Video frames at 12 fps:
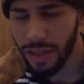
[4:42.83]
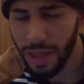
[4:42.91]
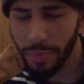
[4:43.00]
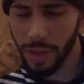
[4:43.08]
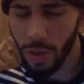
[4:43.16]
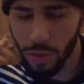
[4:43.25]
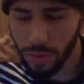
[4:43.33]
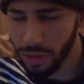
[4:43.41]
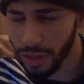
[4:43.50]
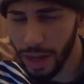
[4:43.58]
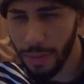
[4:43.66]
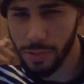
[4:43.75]
Let me know in
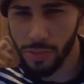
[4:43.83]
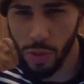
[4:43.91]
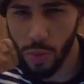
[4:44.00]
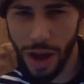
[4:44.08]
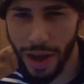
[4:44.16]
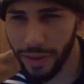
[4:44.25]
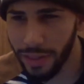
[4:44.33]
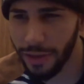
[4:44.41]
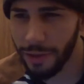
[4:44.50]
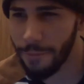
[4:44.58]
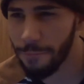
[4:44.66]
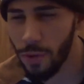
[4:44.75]
the comments below why.
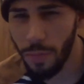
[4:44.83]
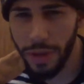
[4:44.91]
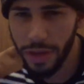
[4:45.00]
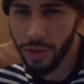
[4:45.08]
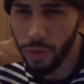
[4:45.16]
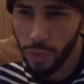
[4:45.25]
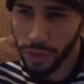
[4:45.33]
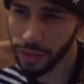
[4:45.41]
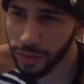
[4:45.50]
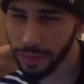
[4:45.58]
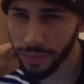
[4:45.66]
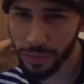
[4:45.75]
Like, what made you
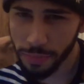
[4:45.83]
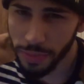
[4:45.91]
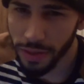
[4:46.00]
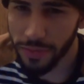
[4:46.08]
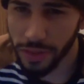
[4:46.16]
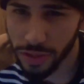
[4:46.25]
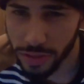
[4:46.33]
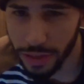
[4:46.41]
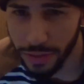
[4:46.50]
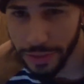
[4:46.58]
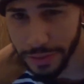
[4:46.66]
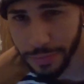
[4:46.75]
wanna be a
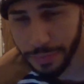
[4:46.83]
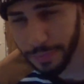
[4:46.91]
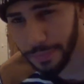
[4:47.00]
vegetarian?